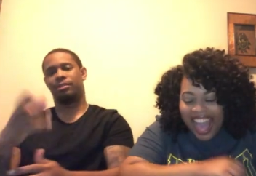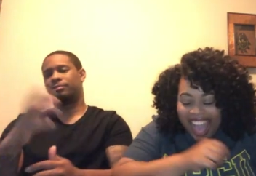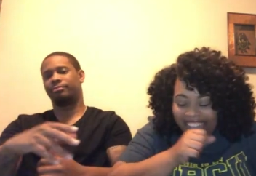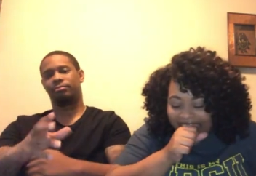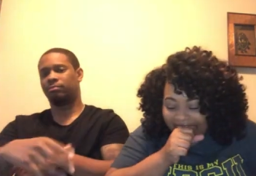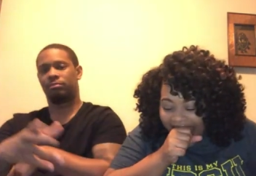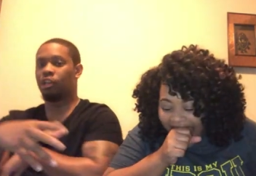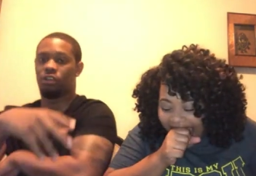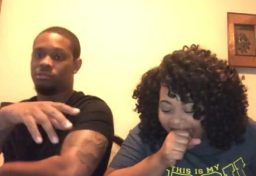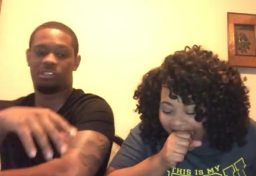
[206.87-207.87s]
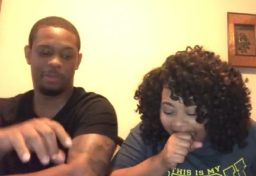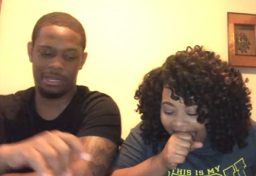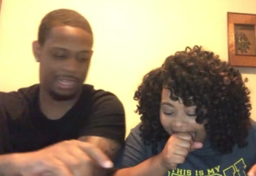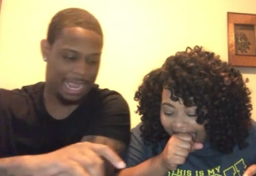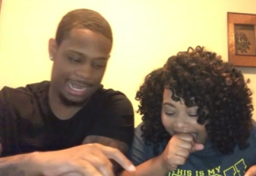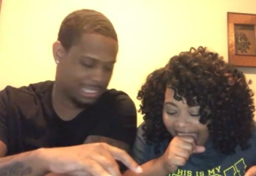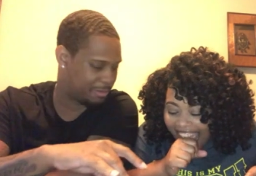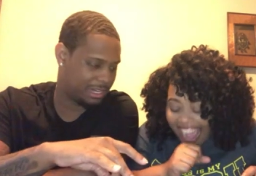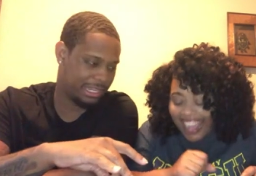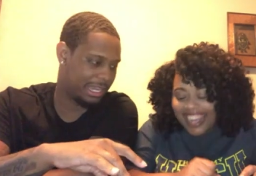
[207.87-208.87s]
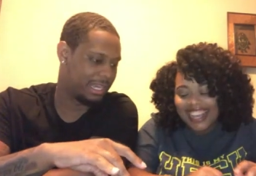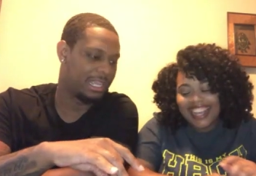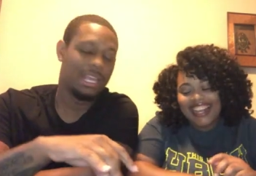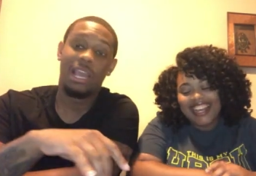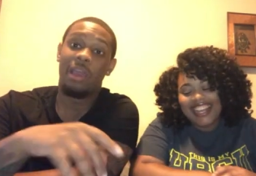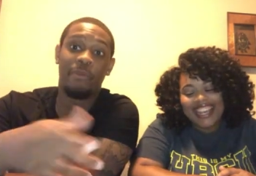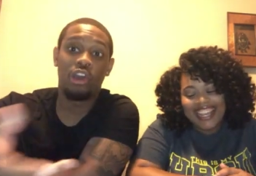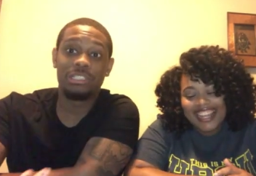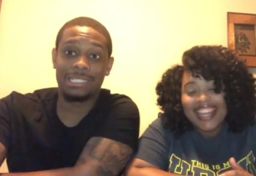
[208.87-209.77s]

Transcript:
Speaker 1: no. No, spin it. I gotta spin it again. Bro,